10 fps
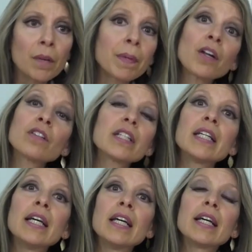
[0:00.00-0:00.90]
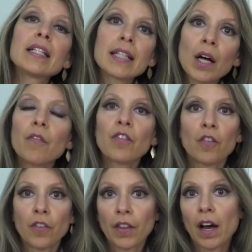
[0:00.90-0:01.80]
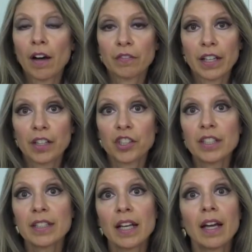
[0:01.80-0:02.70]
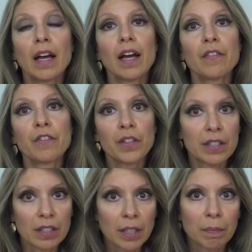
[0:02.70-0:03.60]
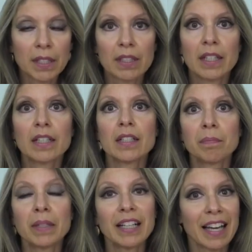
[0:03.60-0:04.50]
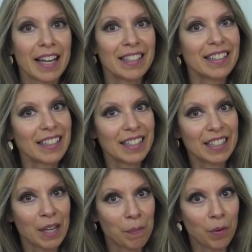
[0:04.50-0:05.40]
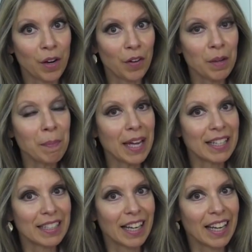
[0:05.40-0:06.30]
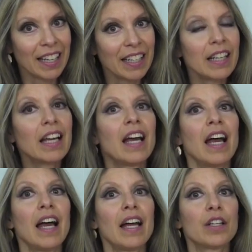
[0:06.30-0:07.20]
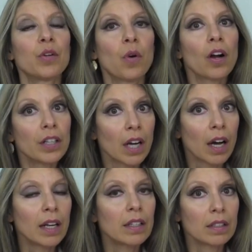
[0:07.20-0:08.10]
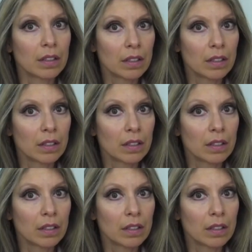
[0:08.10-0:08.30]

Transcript: Apparently it's helpful for the hot flashes and for the sleeplessness. But again, it's a temporary band-aid and you are not,